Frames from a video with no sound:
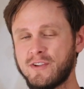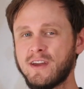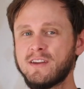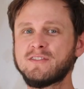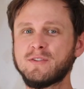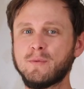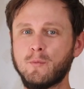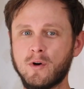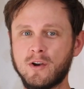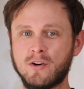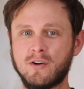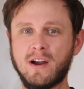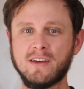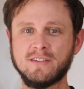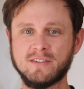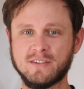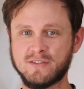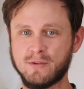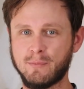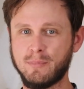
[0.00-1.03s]
take some
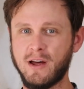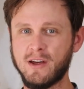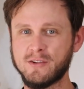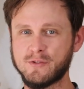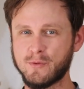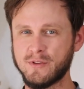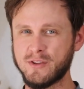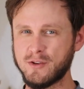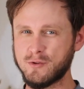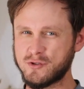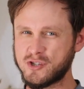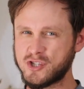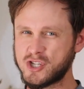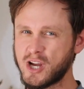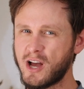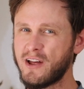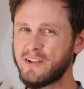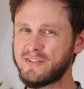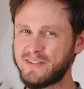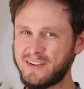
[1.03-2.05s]
winterizing supplies with you
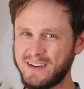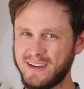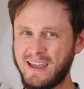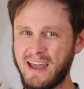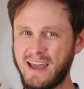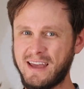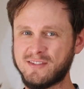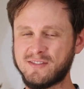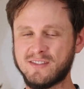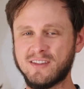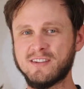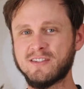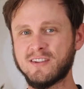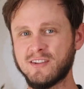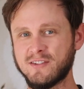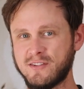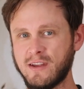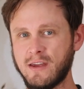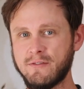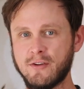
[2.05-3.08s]
just in case. This
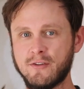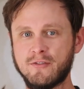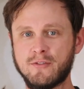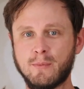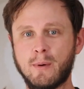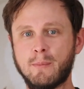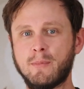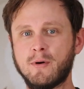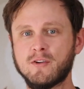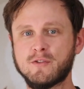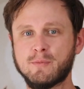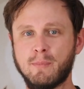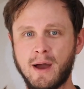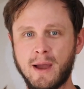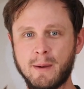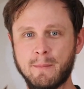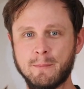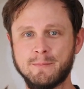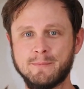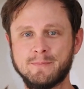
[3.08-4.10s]
could save you from a burst pipe.